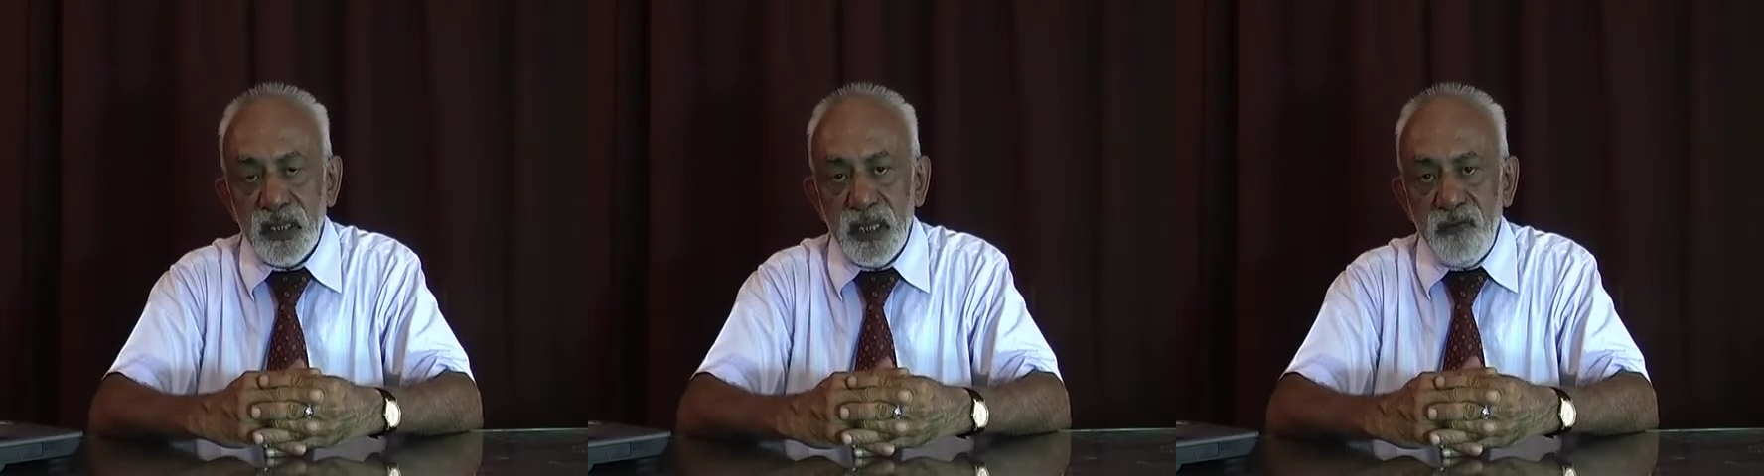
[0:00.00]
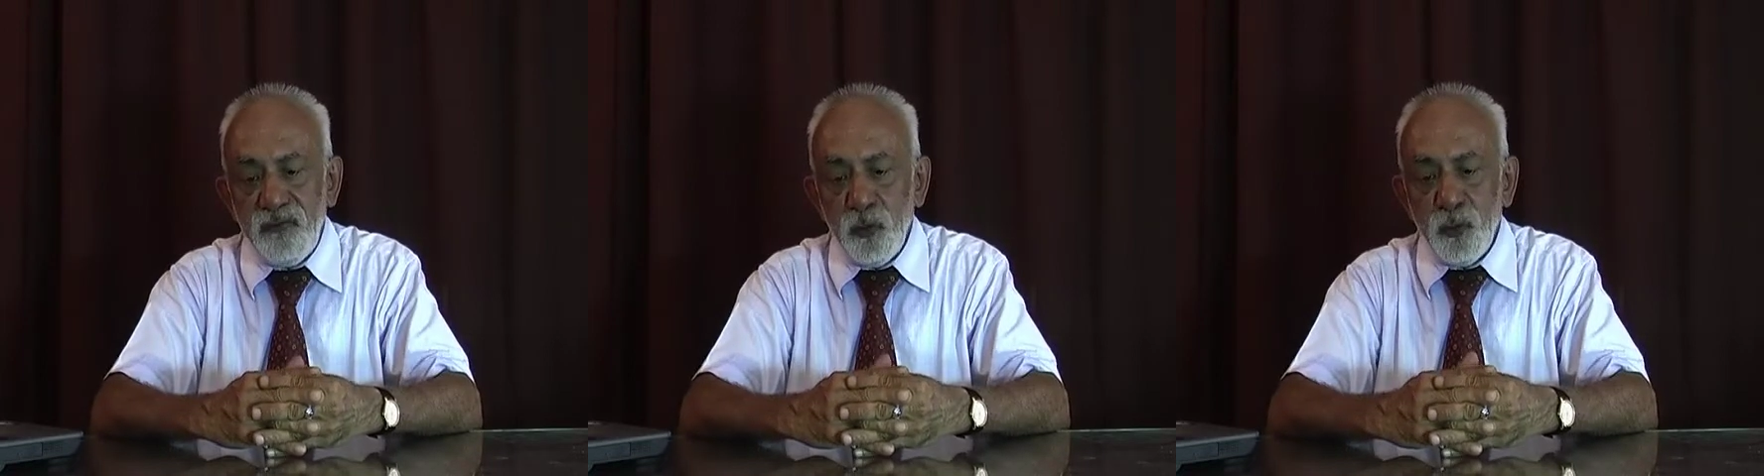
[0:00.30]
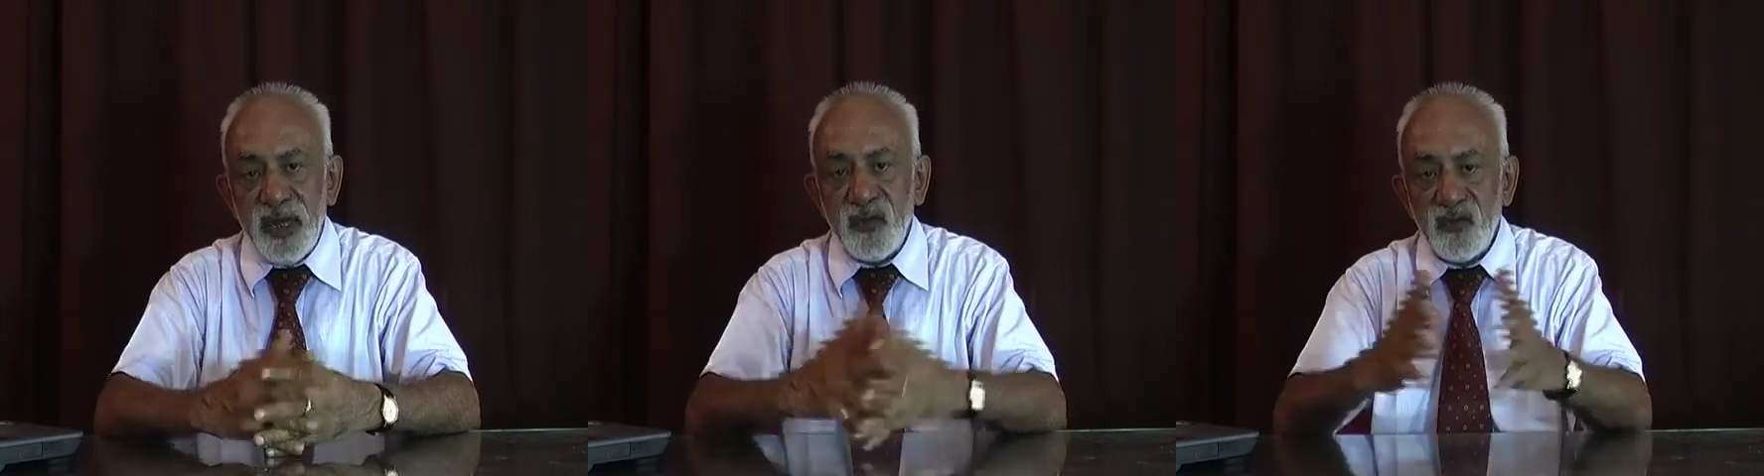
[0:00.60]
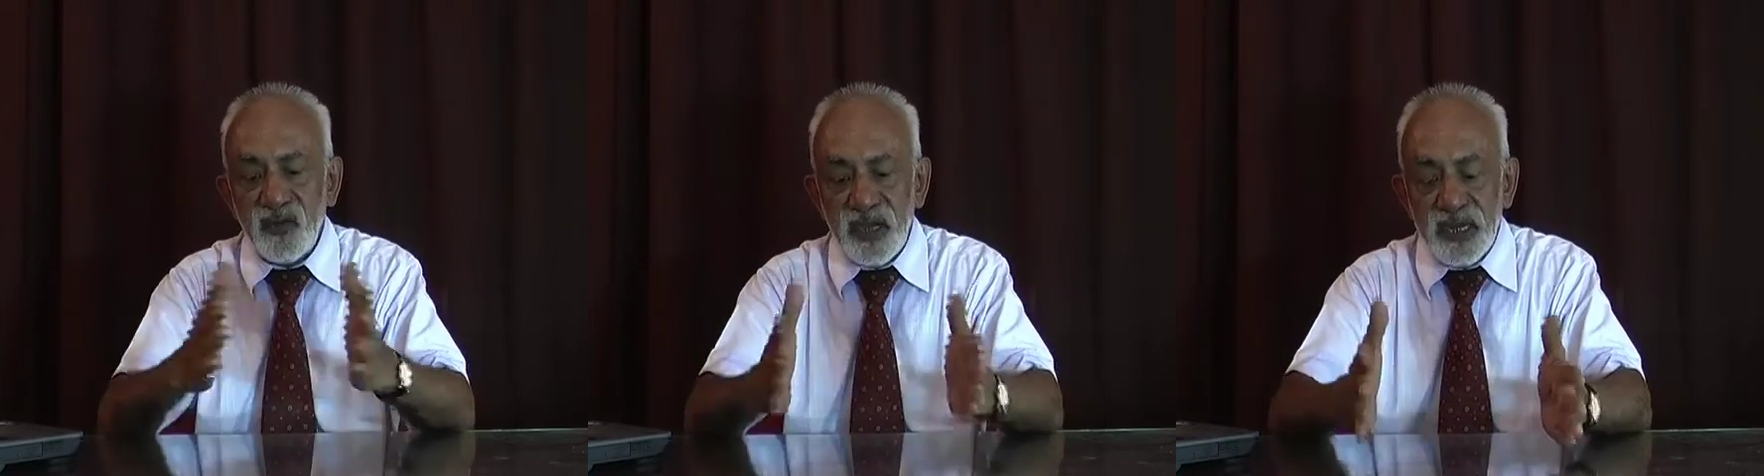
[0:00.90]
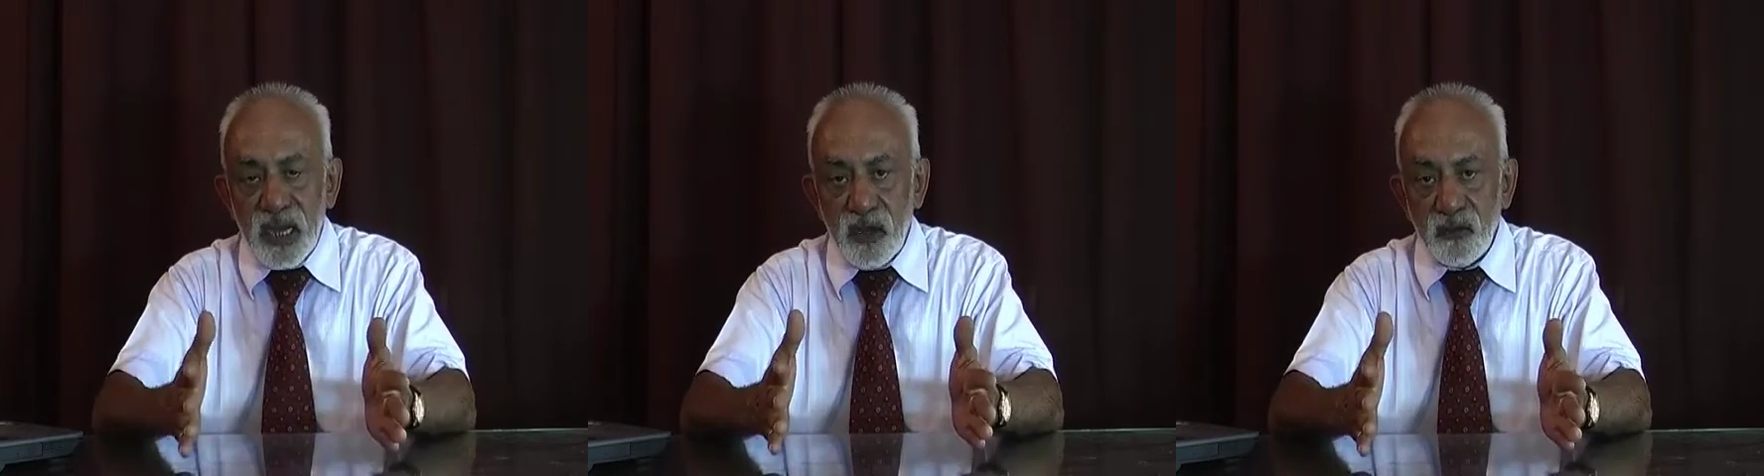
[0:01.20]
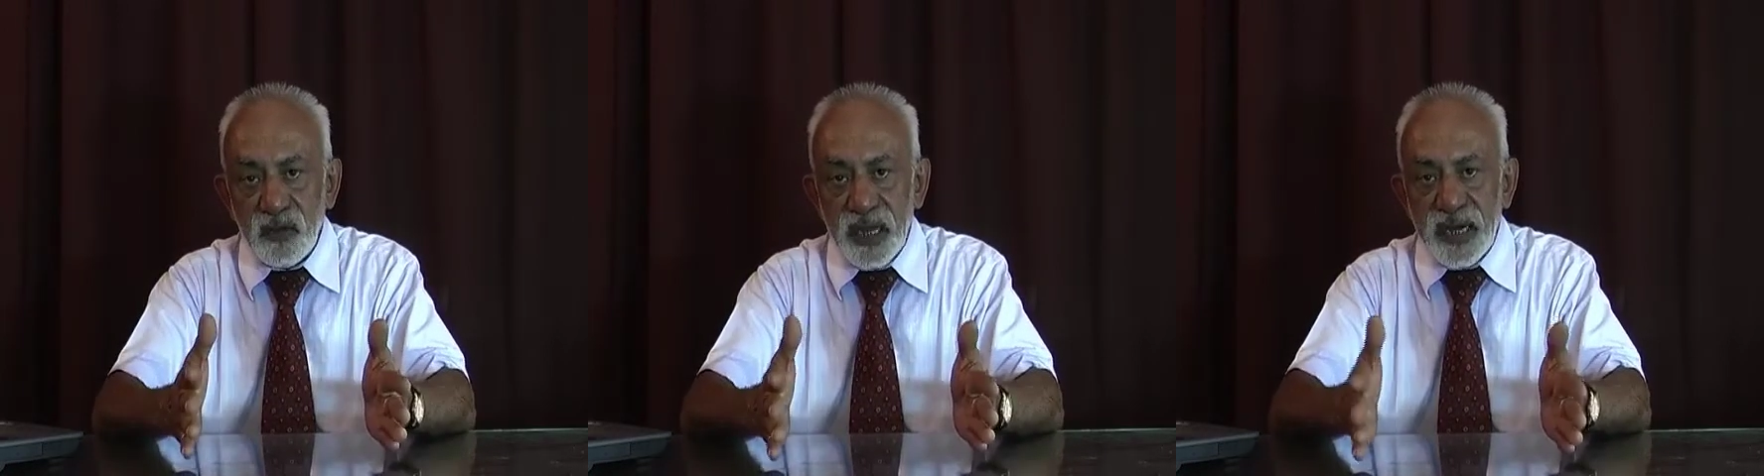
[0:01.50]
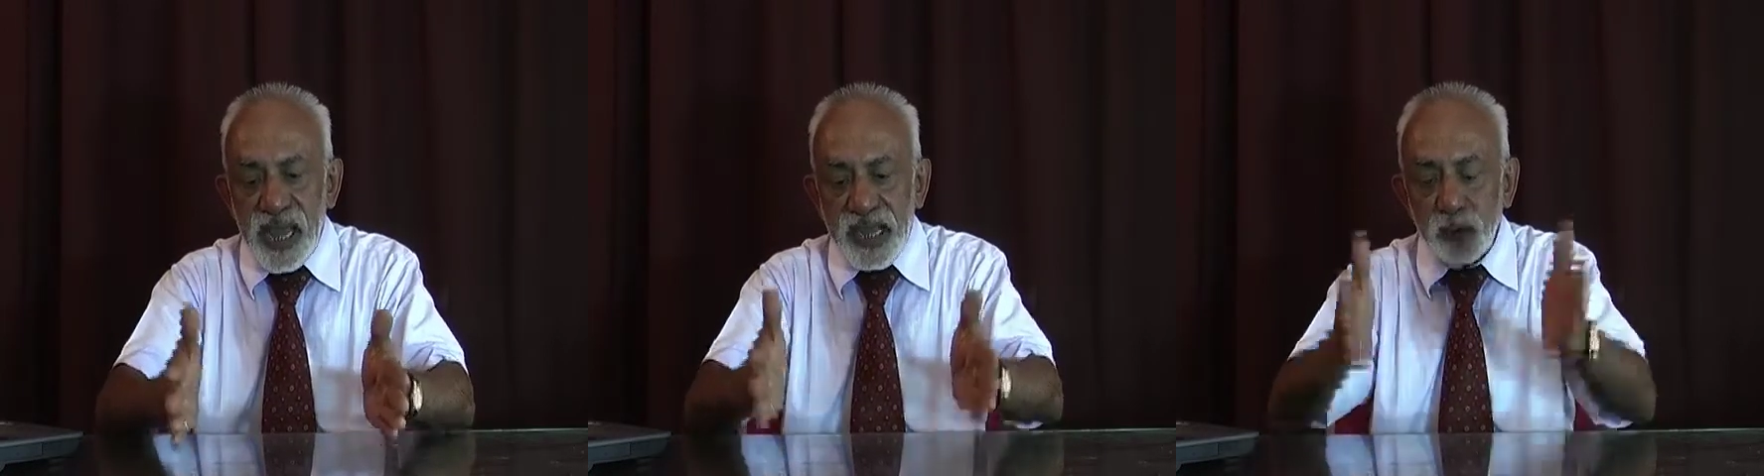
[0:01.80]
if you were to sit down and
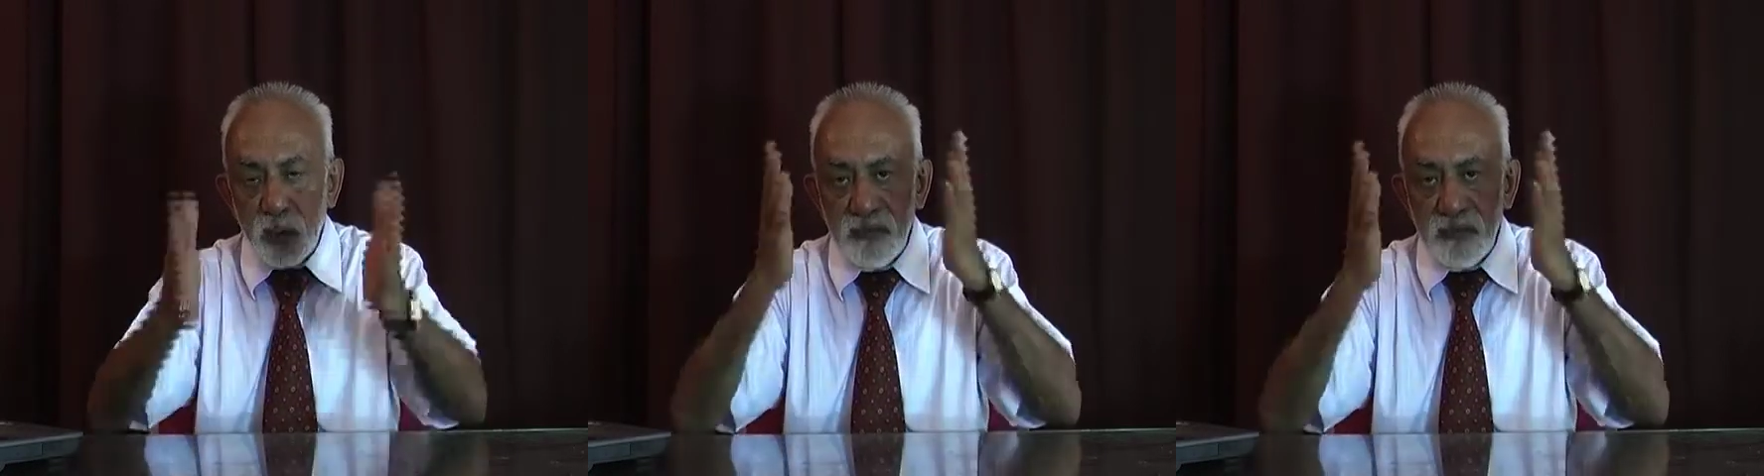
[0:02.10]
actually